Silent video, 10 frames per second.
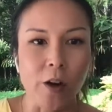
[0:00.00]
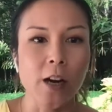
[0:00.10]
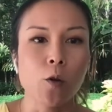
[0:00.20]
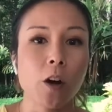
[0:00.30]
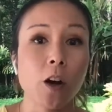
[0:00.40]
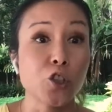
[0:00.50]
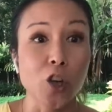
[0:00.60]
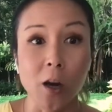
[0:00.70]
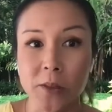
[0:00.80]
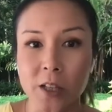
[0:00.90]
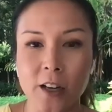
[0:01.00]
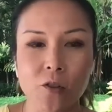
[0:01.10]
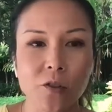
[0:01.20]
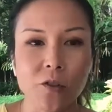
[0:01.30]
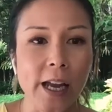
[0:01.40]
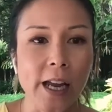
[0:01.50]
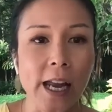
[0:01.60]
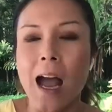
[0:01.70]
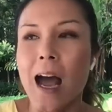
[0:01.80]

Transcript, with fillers: right, or our job titles, like